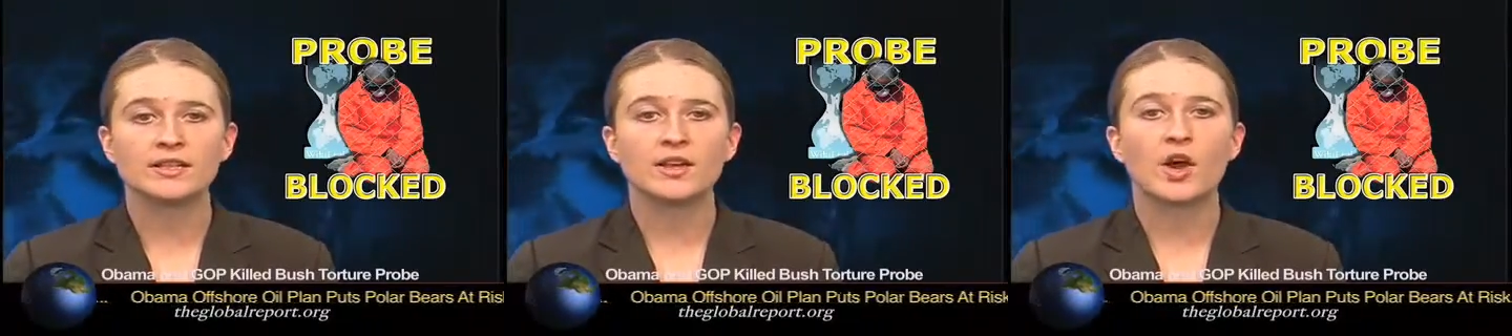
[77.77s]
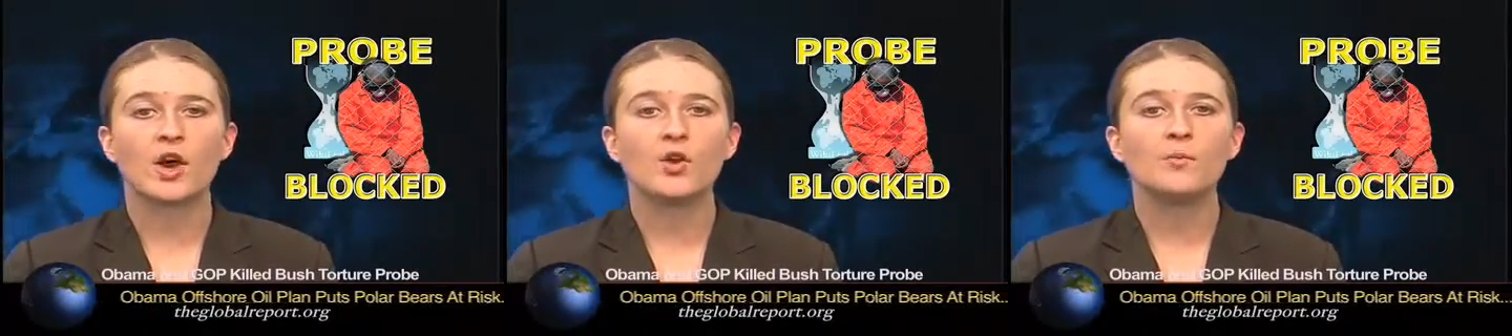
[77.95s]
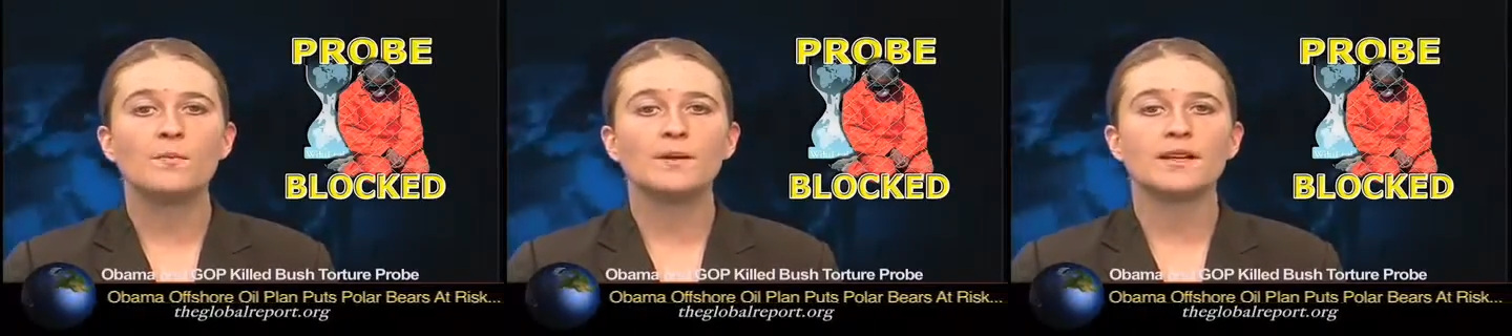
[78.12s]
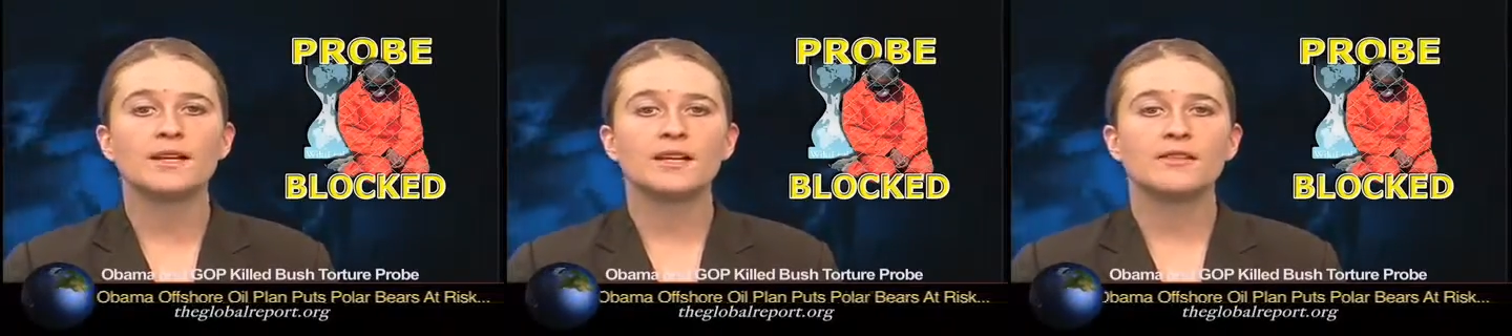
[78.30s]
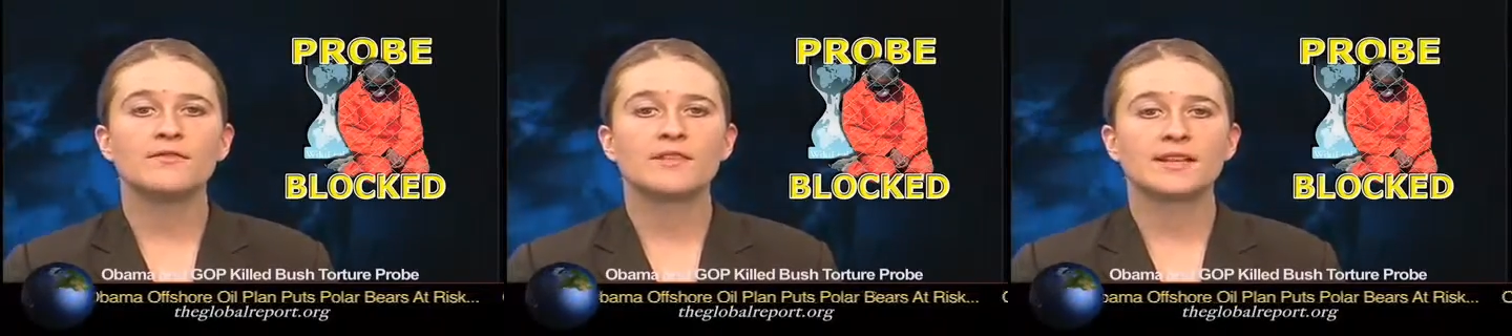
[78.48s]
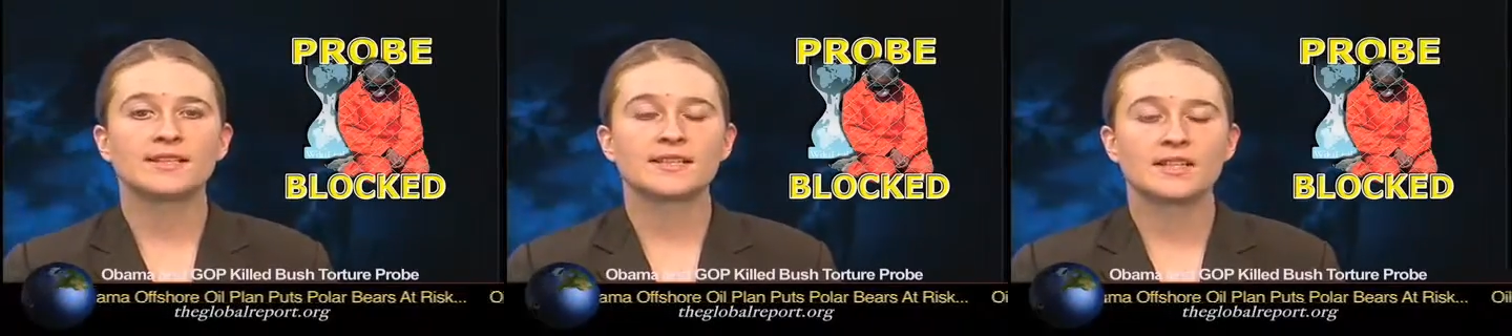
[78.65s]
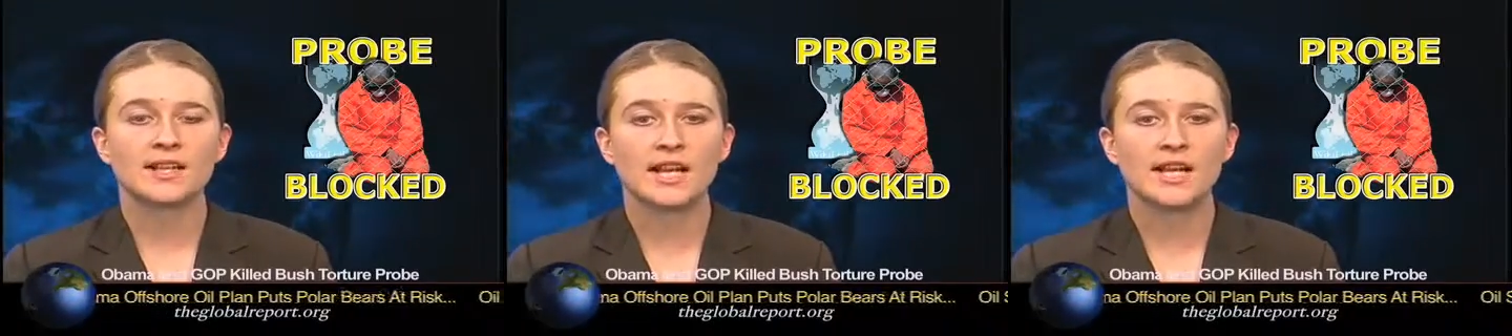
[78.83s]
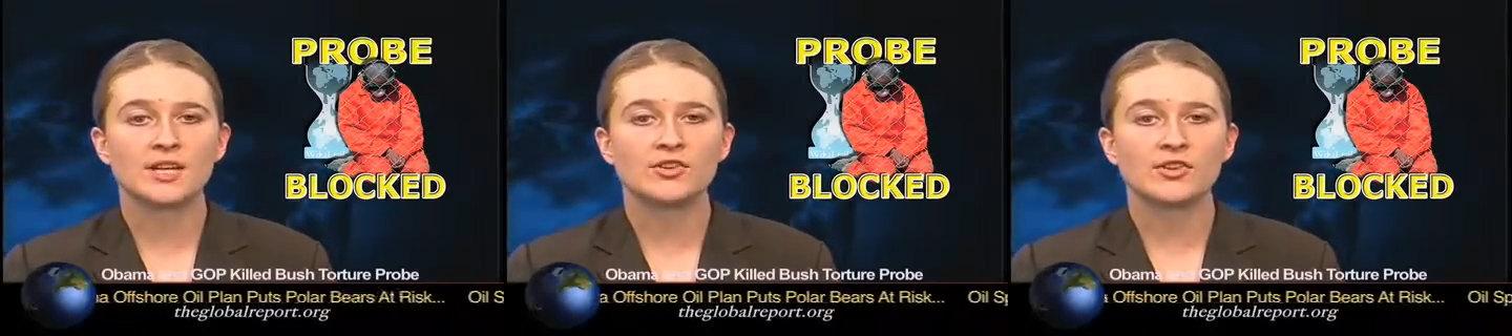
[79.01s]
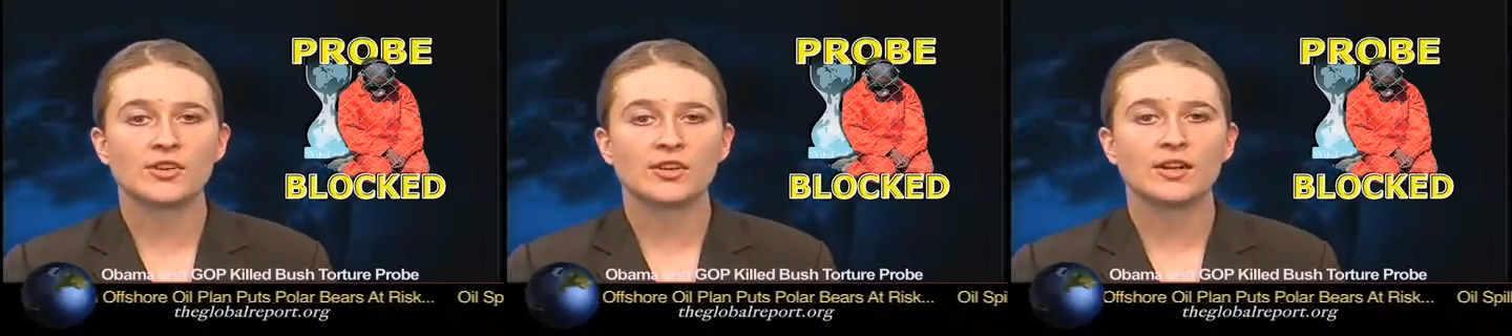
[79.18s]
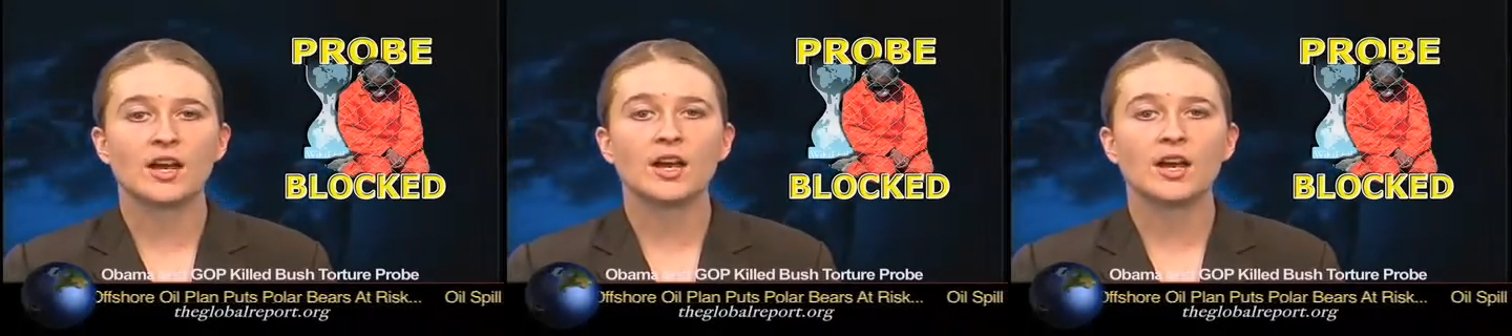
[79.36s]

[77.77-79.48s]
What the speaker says: to open an investigation